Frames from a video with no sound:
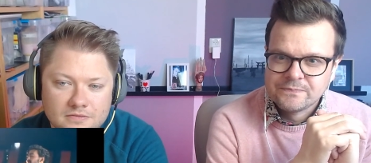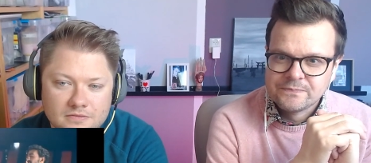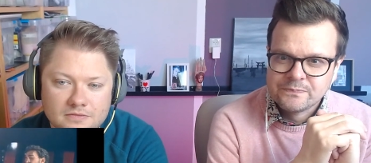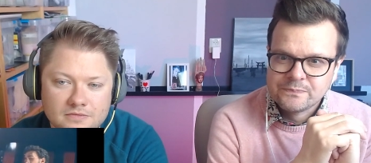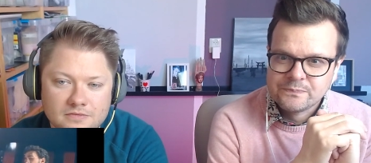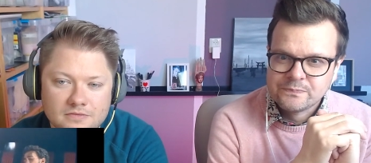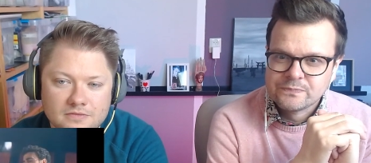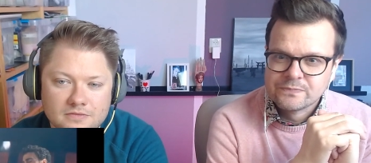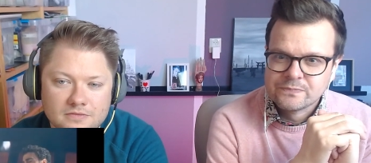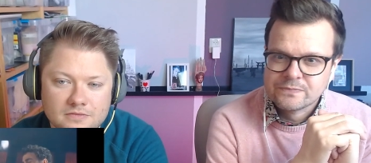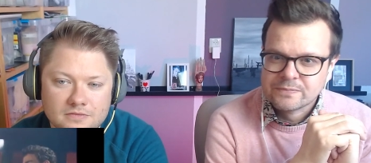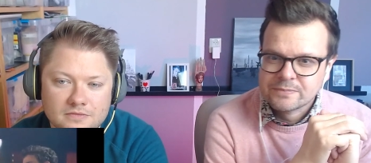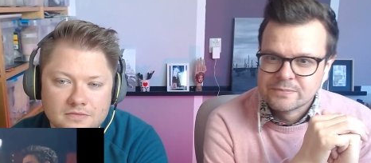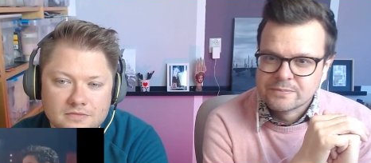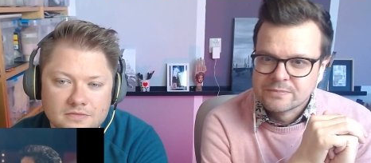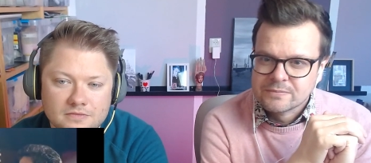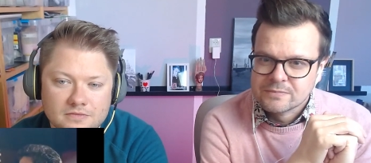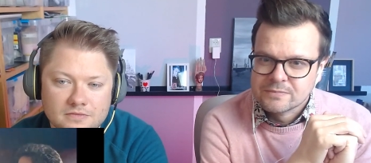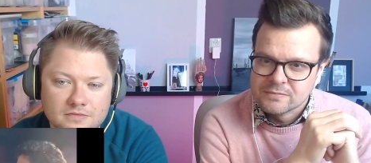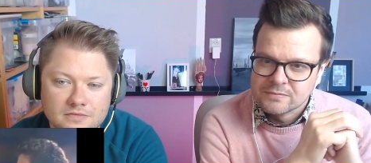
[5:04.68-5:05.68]

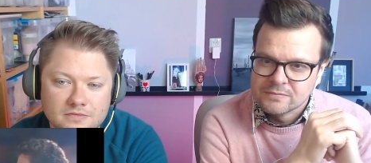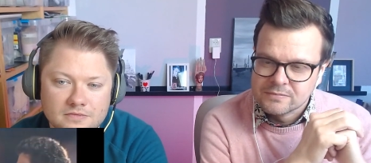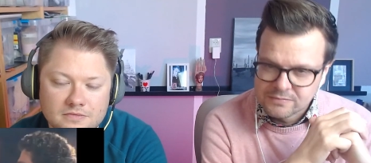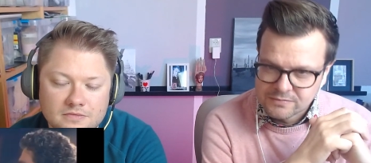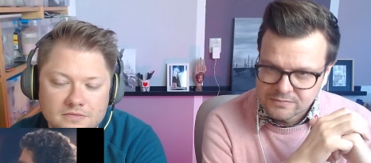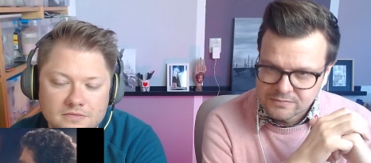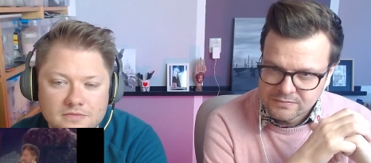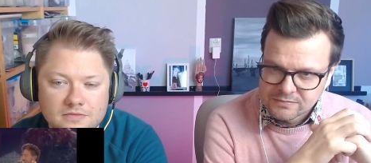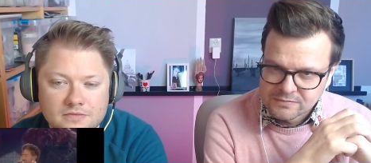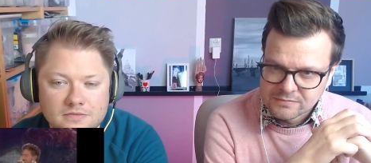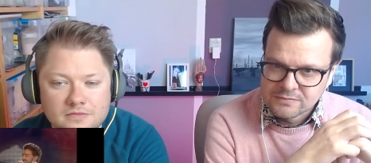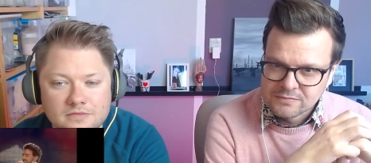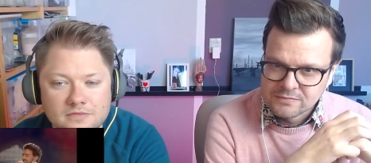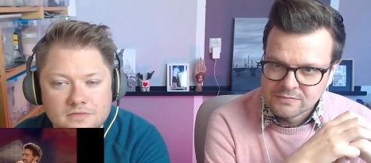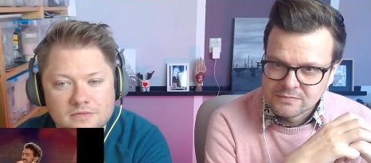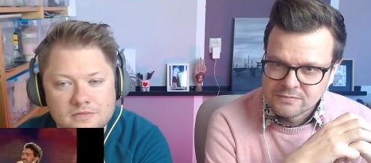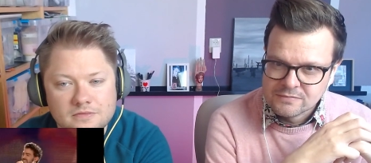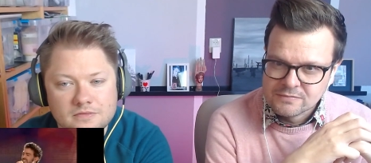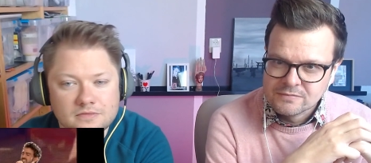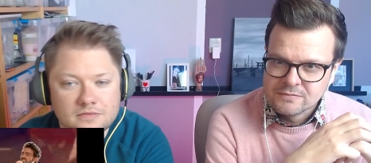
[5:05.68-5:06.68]

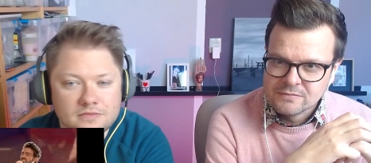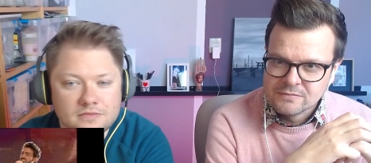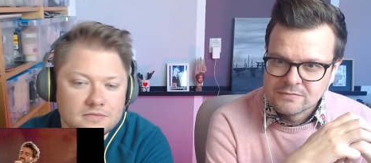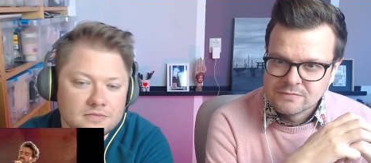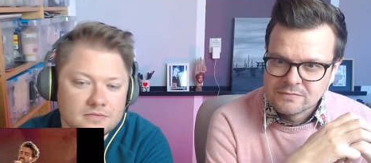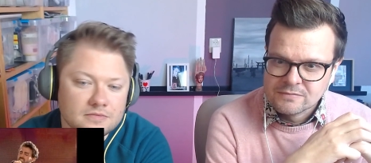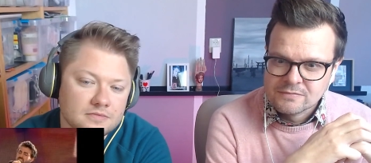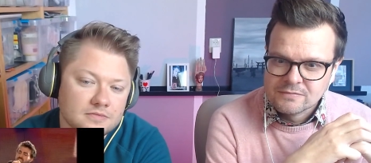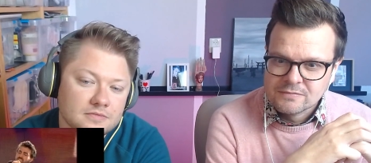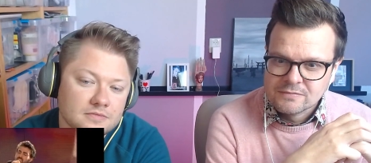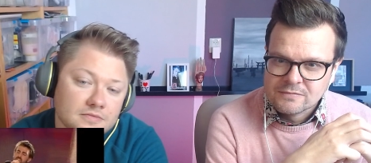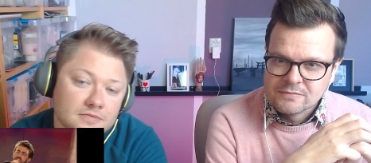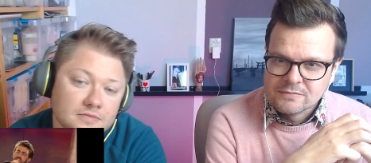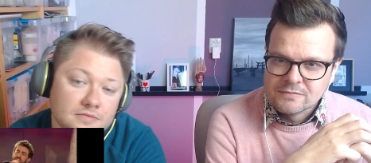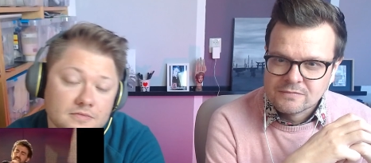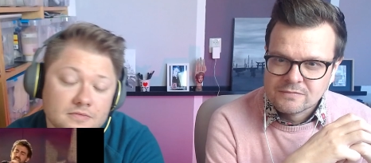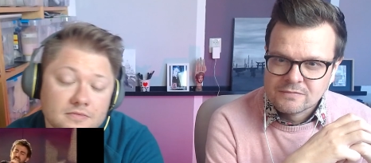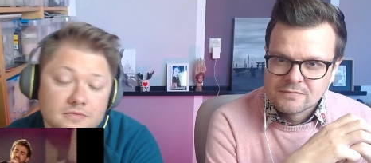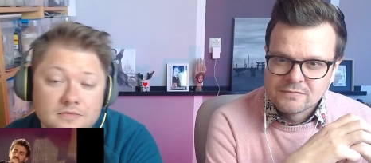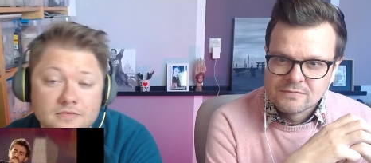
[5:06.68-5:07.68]

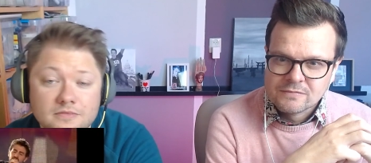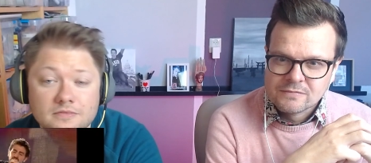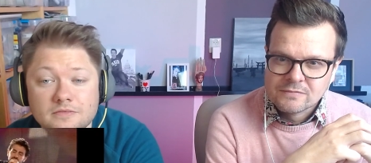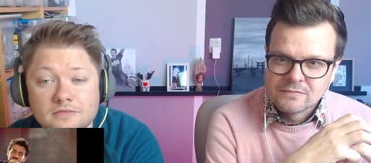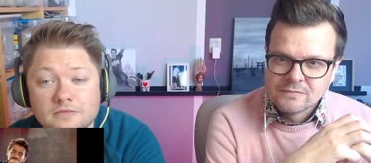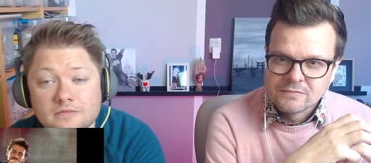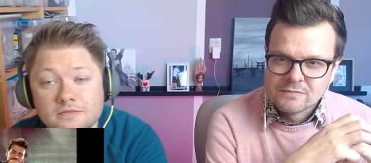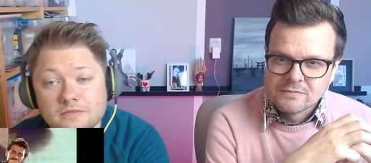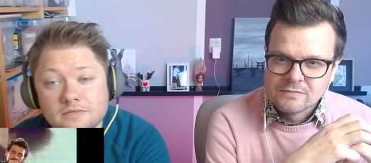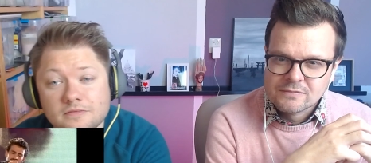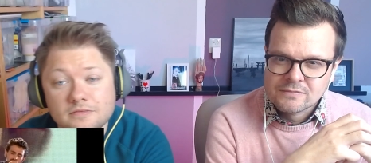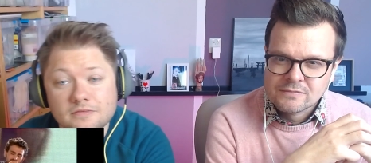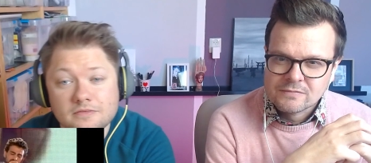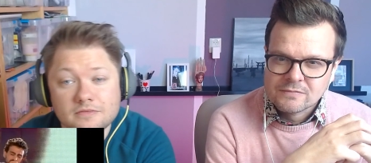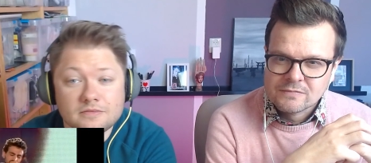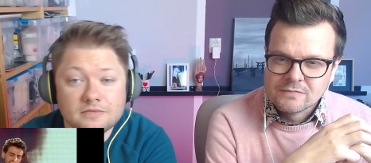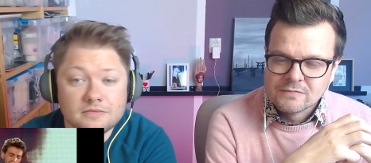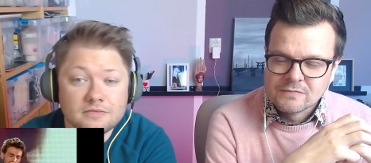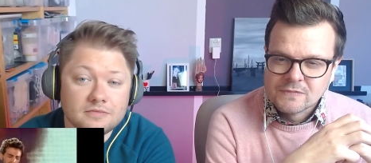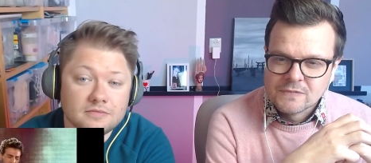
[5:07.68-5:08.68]

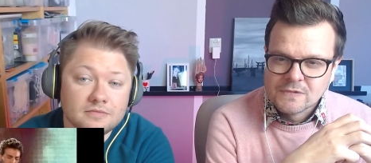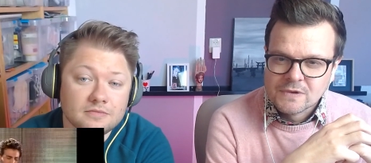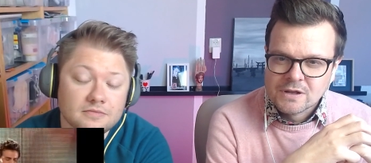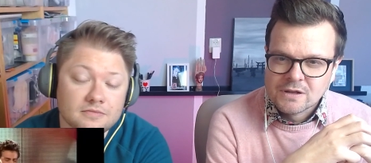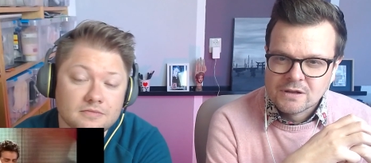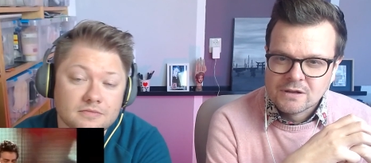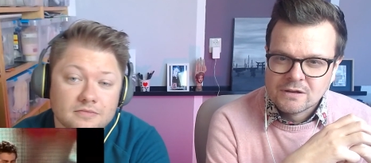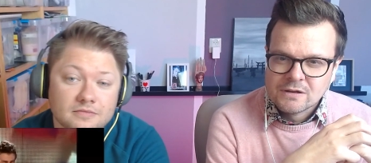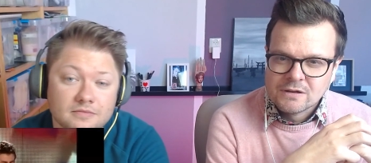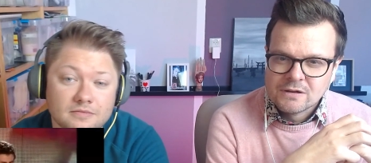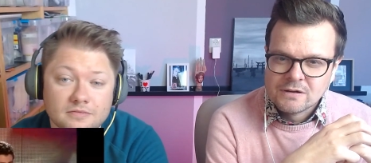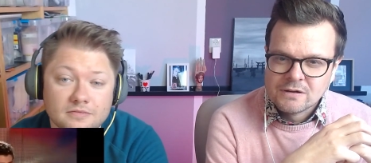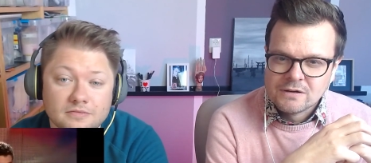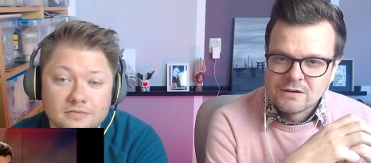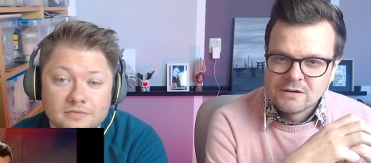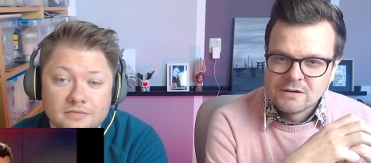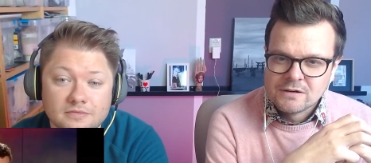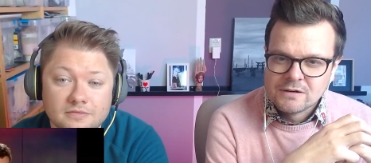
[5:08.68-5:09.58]
(silence)